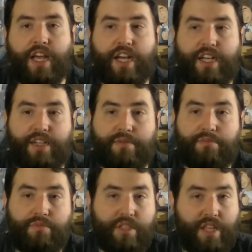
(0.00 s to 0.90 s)
Uh,
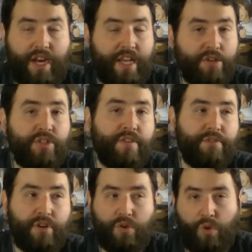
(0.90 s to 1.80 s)
and I used it
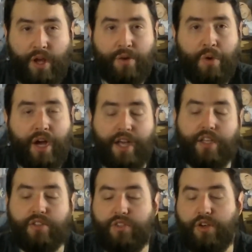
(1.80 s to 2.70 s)
for quite a
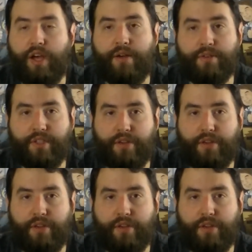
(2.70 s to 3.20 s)
while, so I was,